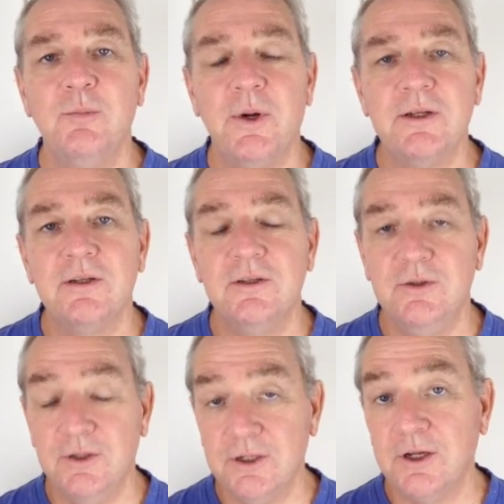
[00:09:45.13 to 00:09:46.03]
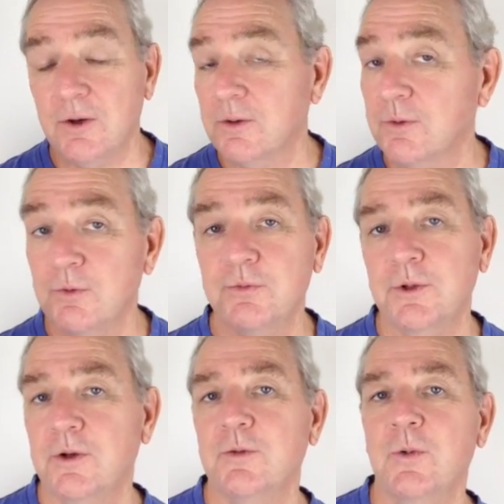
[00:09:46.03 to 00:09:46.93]
But you're going to go an awful
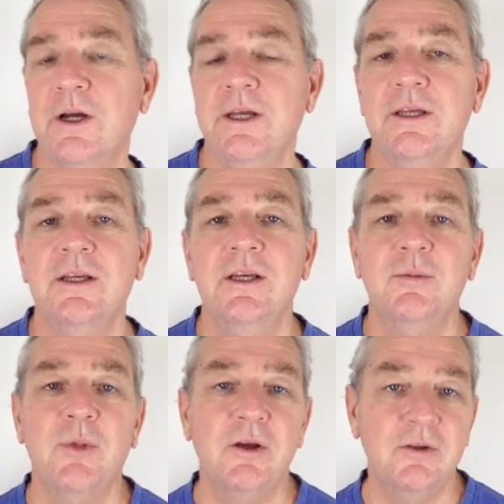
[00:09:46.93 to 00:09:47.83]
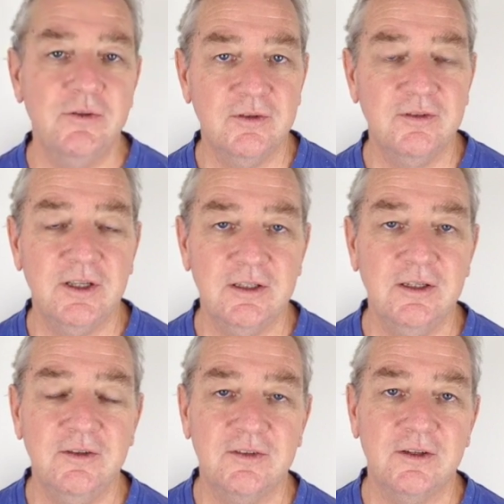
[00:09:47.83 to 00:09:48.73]
long way by using
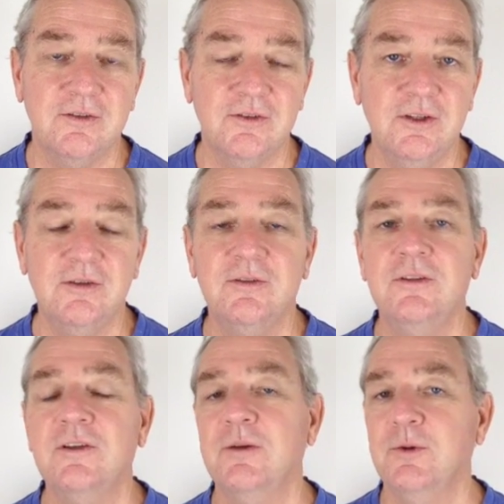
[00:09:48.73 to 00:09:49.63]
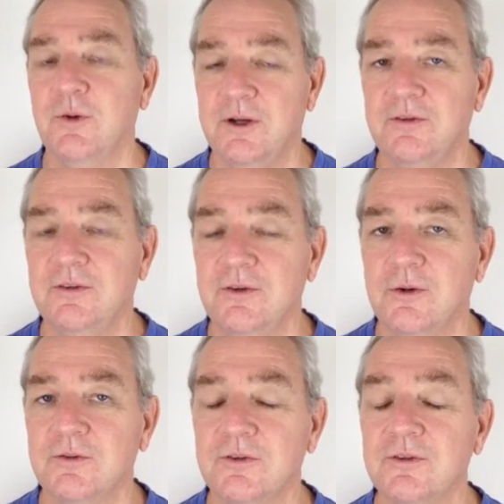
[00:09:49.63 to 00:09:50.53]
techniques such as EFT tapping or Access
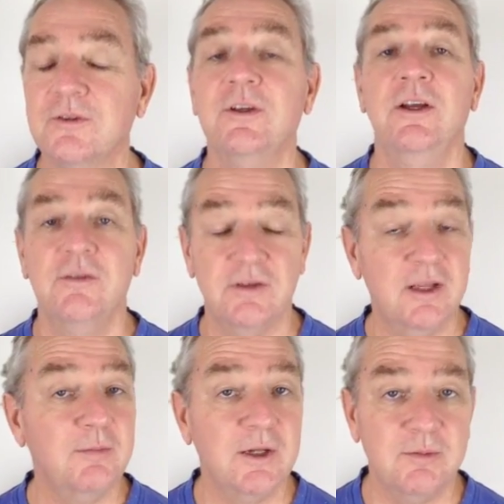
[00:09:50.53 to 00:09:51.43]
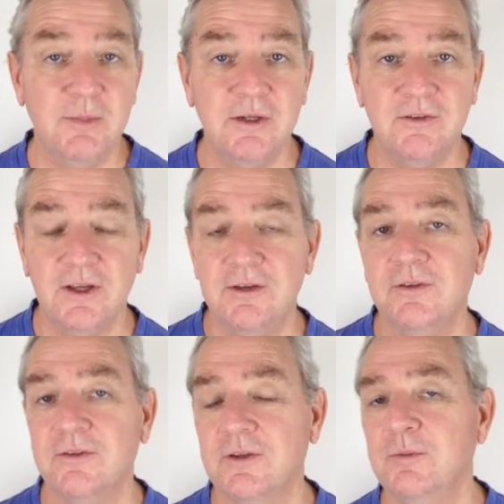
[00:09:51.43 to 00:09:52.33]
Consciousness. For that matter,
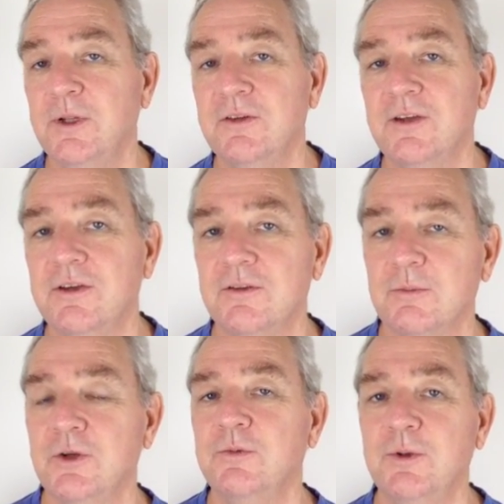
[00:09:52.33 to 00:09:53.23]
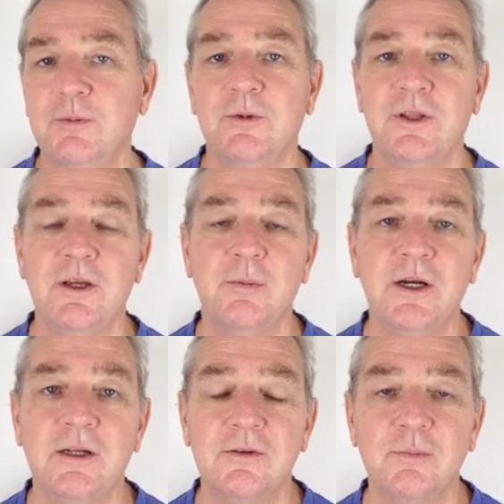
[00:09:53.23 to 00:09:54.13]
meditation. So meditation, most people think
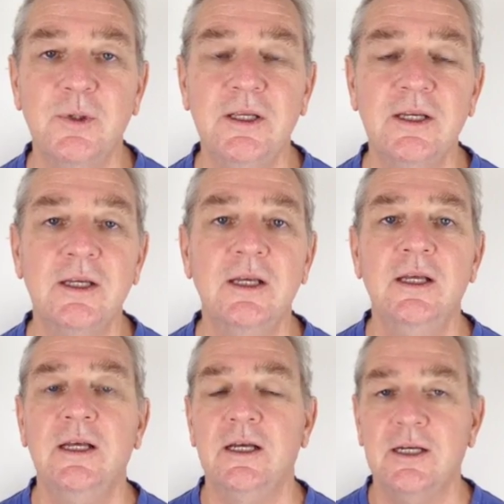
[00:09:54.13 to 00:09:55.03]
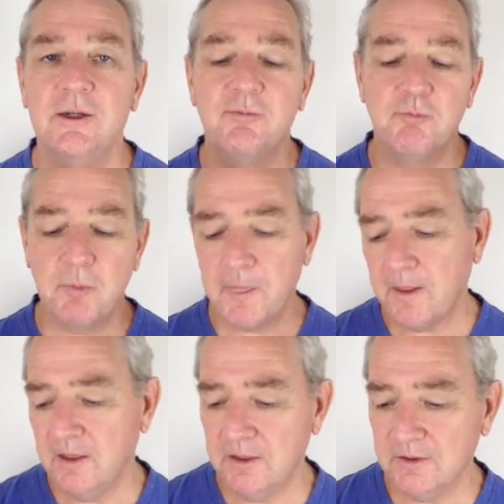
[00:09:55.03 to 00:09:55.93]
about as being,
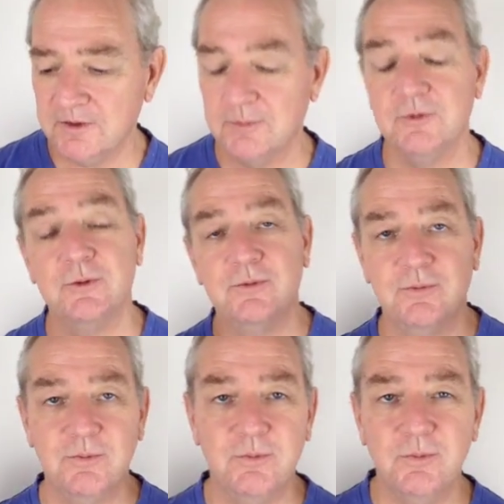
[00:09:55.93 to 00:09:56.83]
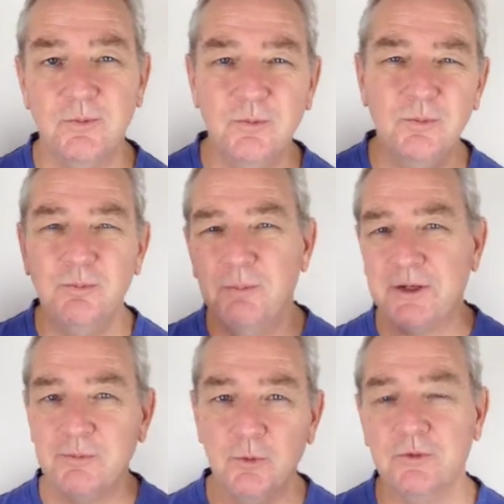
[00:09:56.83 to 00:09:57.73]
some sort of
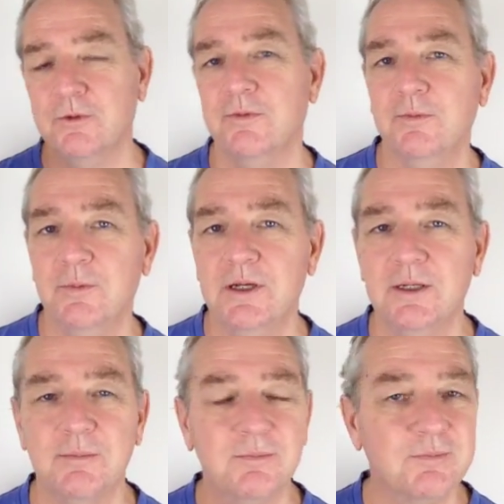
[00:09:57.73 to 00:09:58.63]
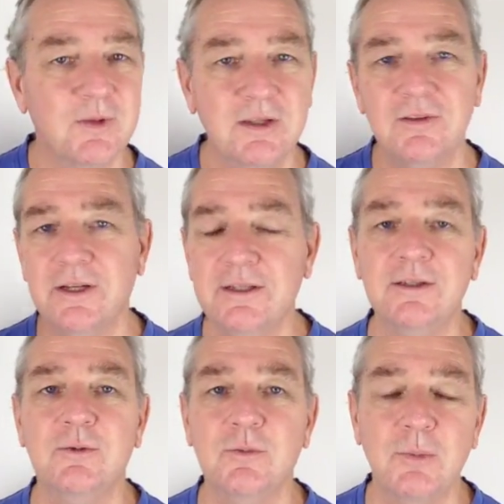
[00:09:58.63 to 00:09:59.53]
much more sort of
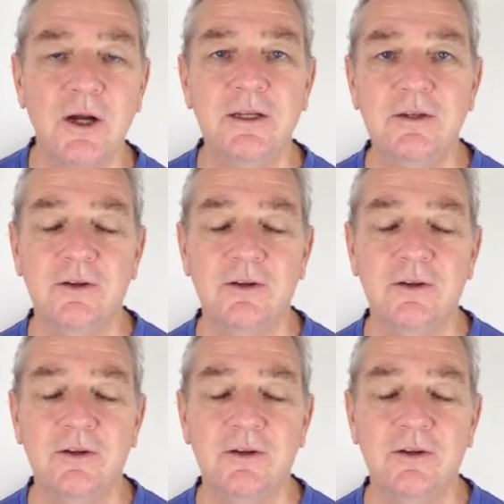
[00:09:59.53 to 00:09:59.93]
intellectual or mindy